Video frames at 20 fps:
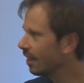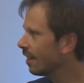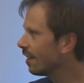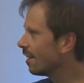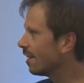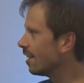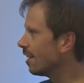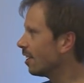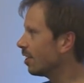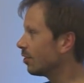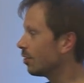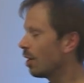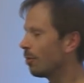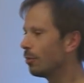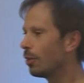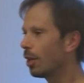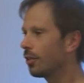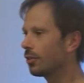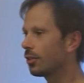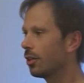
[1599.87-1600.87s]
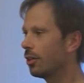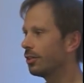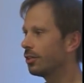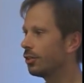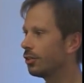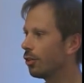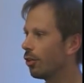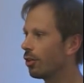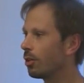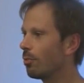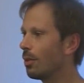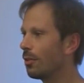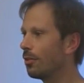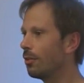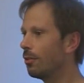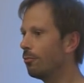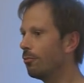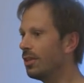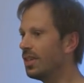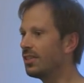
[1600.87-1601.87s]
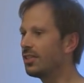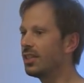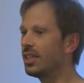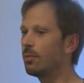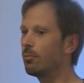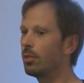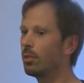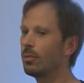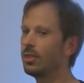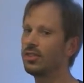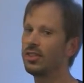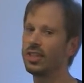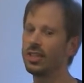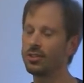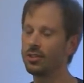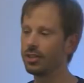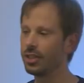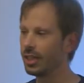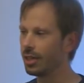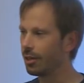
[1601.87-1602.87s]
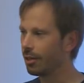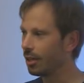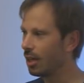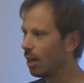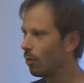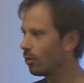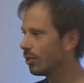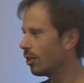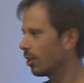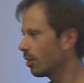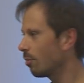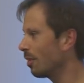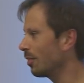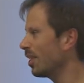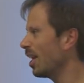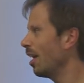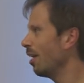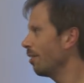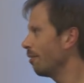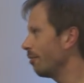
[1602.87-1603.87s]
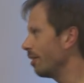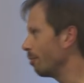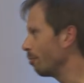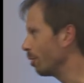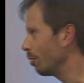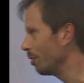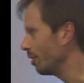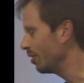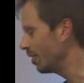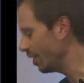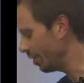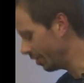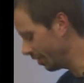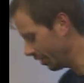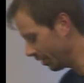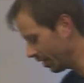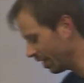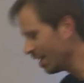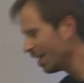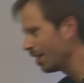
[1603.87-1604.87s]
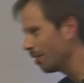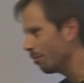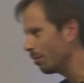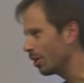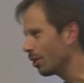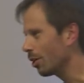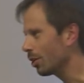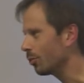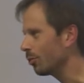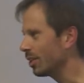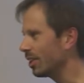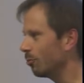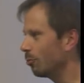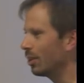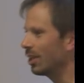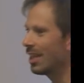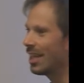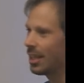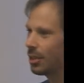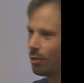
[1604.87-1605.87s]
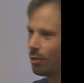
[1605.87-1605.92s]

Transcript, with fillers: Uh, so I'm not going to talk about the Reason implementation here. I will talk about other implementations because we, we like to